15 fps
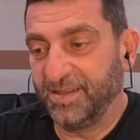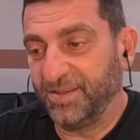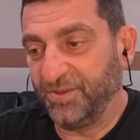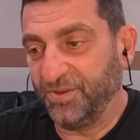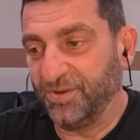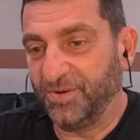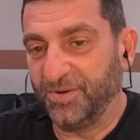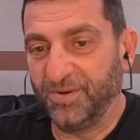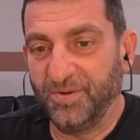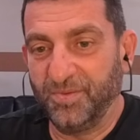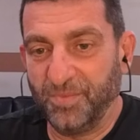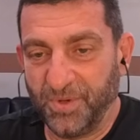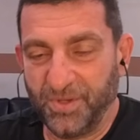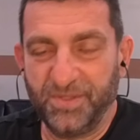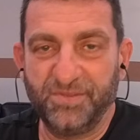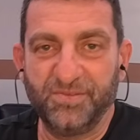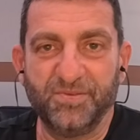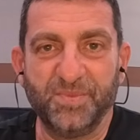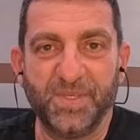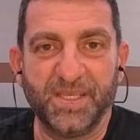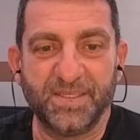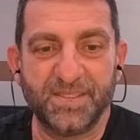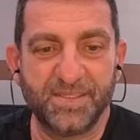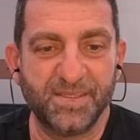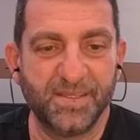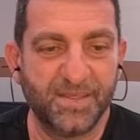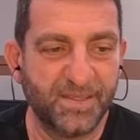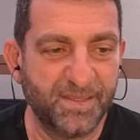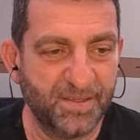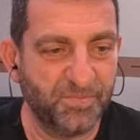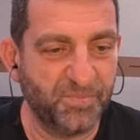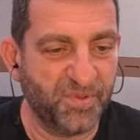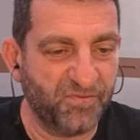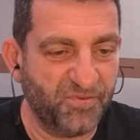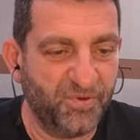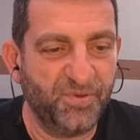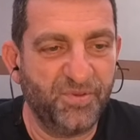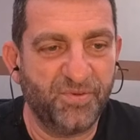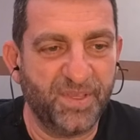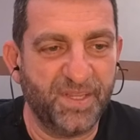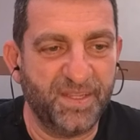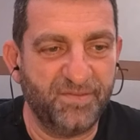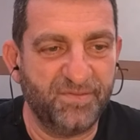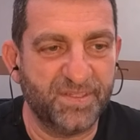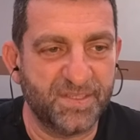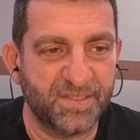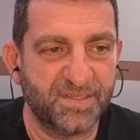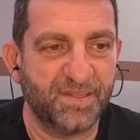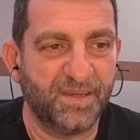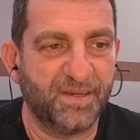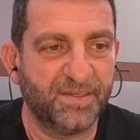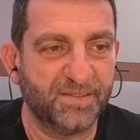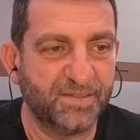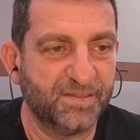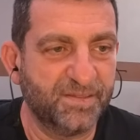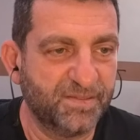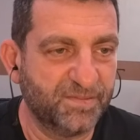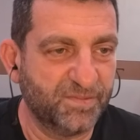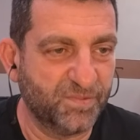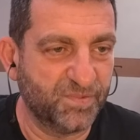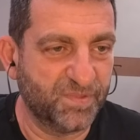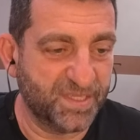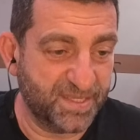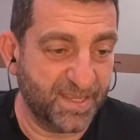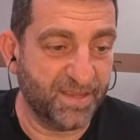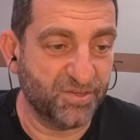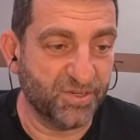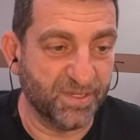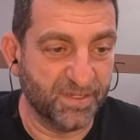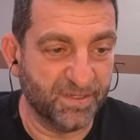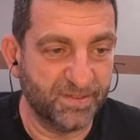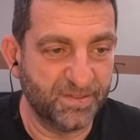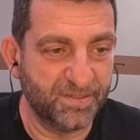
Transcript: your monitor mix before you can even start the session.